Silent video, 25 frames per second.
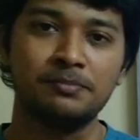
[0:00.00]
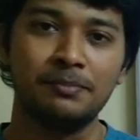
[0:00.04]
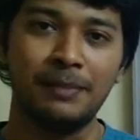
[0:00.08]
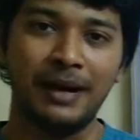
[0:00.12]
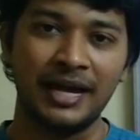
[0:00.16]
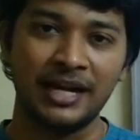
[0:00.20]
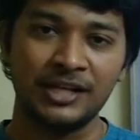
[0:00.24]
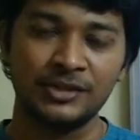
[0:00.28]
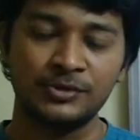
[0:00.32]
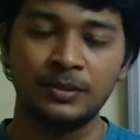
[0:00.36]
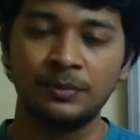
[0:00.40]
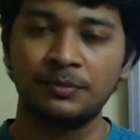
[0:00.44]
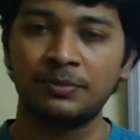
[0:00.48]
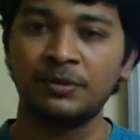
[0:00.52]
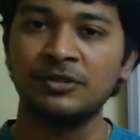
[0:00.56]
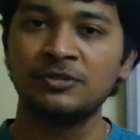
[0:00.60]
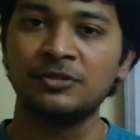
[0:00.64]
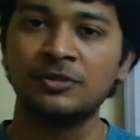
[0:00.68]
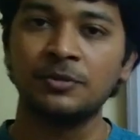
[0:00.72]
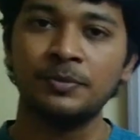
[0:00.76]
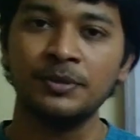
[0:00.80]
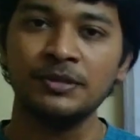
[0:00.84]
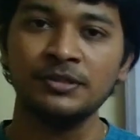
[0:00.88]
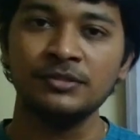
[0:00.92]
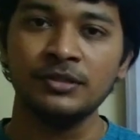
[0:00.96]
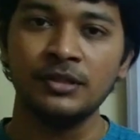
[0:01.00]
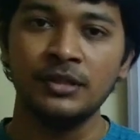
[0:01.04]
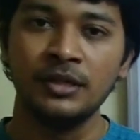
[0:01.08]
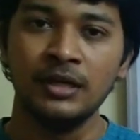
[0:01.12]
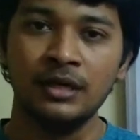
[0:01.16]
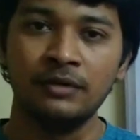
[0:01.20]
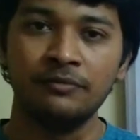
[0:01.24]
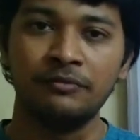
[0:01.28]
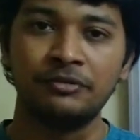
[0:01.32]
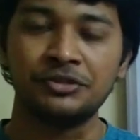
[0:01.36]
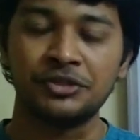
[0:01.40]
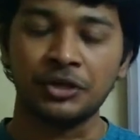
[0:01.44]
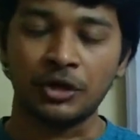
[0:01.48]
management principles,
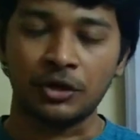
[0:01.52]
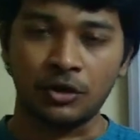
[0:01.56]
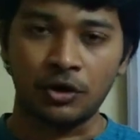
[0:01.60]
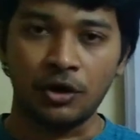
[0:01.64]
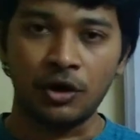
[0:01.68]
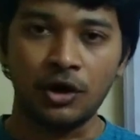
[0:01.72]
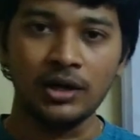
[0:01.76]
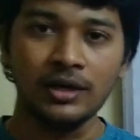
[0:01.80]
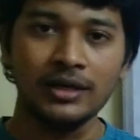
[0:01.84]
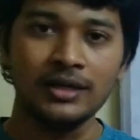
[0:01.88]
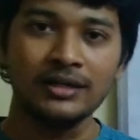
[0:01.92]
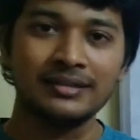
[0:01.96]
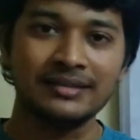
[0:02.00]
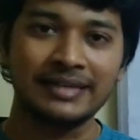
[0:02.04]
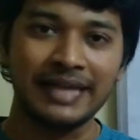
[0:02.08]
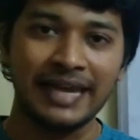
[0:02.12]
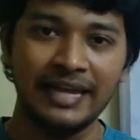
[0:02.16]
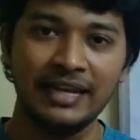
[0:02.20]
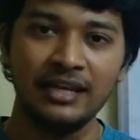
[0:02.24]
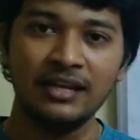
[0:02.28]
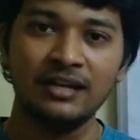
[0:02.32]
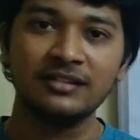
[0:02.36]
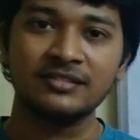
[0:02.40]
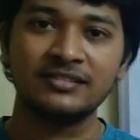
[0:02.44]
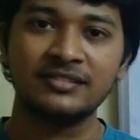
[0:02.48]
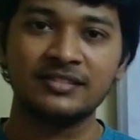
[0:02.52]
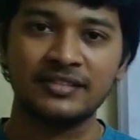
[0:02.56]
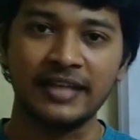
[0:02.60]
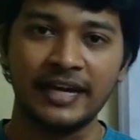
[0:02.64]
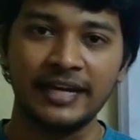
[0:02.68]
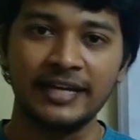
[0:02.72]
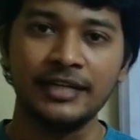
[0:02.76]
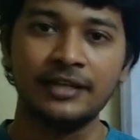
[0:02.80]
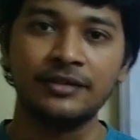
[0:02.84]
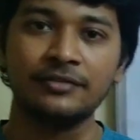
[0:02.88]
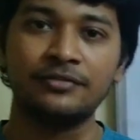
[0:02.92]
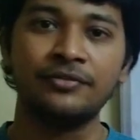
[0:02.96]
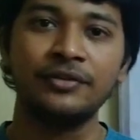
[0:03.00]
which are called Taylor's
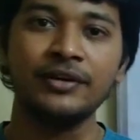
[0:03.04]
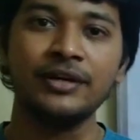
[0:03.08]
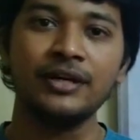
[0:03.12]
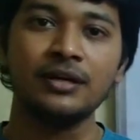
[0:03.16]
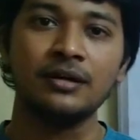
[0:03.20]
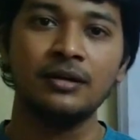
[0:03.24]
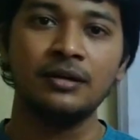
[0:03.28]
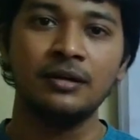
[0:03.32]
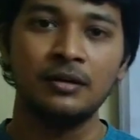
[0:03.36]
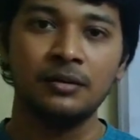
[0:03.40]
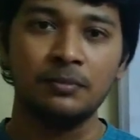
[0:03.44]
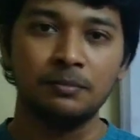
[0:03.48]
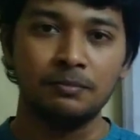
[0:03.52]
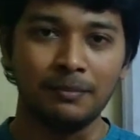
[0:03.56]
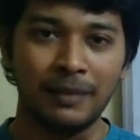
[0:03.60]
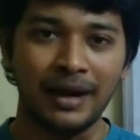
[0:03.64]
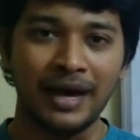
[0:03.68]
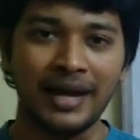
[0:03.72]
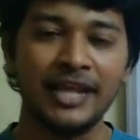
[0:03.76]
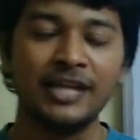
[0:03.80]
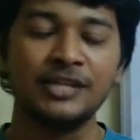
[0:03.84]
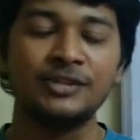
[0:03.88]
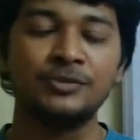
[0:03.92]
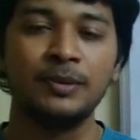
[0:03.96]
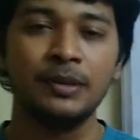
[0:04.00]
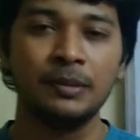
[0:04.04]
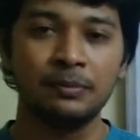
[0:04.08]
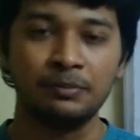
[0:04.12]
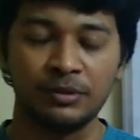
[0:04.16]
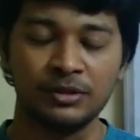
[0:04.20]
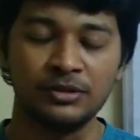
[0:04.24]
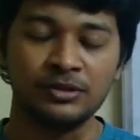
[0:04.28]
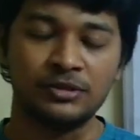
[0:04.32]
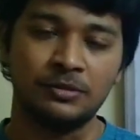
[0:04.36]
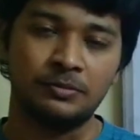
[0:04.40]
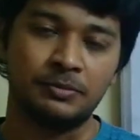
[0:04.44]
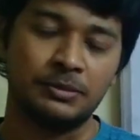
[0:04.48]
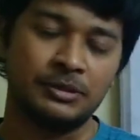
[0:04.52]
scientific management
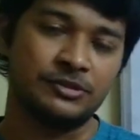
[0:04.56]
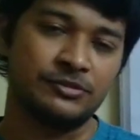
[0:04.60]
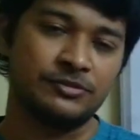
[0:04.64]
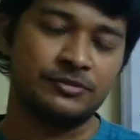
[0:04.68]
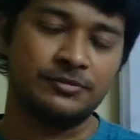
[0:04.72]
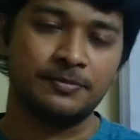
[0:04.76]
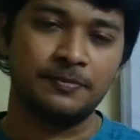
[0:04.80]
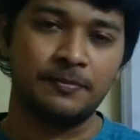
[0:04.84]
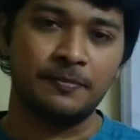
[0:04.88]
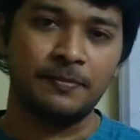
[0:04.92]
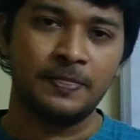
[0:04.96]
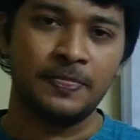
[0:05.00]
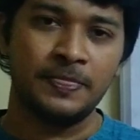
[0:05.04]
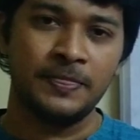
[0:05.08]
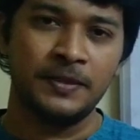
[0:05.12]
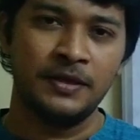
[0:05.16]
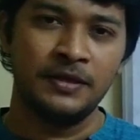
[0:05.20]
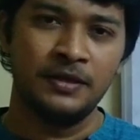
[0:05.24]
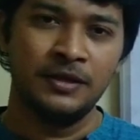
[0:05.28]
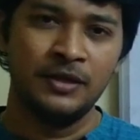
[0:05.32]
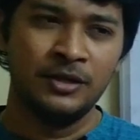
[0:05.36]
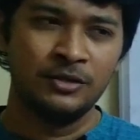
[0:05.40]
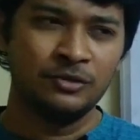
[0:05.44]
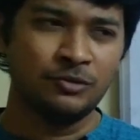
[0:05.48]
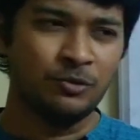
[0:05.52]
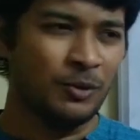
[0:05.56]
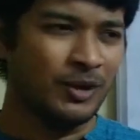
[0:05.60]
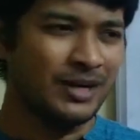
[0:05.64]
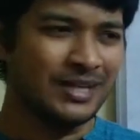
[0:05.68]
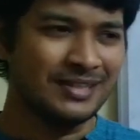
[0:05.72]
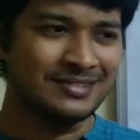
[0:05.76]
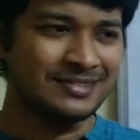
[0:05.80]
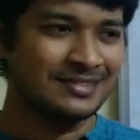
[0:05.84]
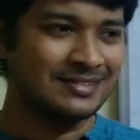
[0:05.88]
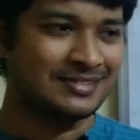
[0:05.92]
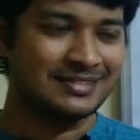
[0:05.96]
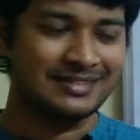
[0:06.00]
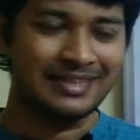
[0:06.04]
principles. So what
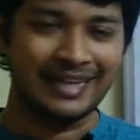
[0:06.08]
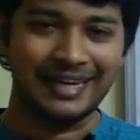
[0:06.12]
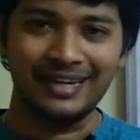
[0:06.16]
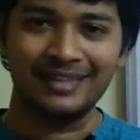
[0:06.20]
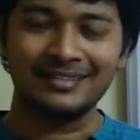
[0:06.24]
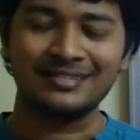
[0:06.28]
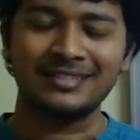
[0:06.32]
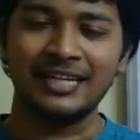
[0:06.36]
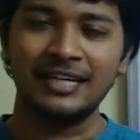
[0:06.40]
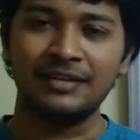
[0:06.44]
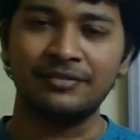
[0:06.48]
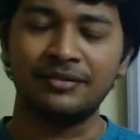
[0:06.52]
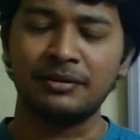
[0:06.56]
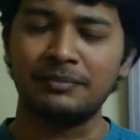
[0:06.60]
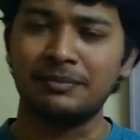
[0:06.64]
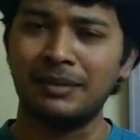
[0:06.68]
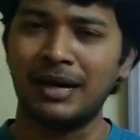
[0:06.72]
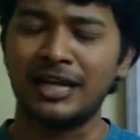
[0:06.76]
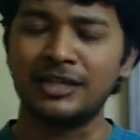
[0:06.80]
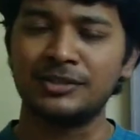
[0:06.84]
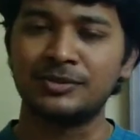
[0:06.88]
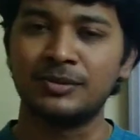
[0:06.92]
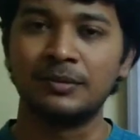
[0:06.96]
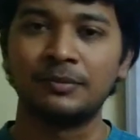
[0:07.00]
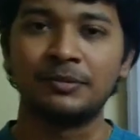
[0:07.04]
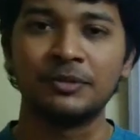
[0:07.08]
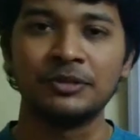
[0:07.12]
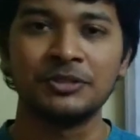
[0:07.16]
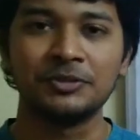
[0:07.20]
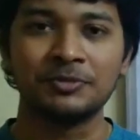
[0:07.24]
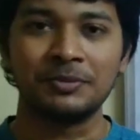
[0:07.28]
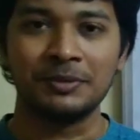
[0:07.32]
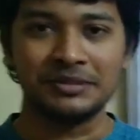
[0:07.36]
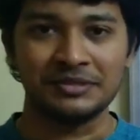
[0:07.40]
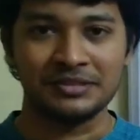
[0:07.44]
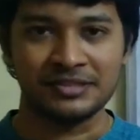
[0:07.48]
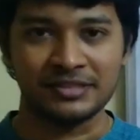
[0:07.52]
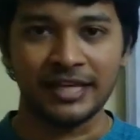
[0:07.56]
does Taylor's scientific management
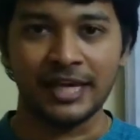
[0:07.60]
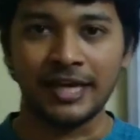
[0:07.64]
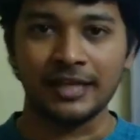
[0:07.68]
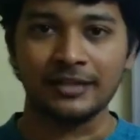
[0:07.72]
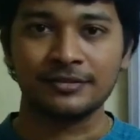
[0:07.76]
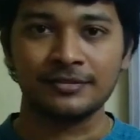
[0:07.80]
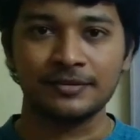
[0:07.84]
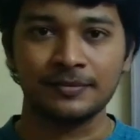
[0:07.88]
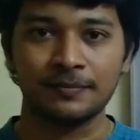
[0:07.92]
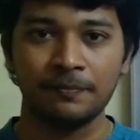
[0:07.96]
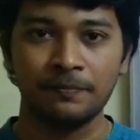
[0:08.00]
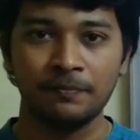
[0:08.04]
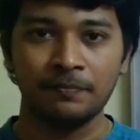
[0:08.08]
principles says?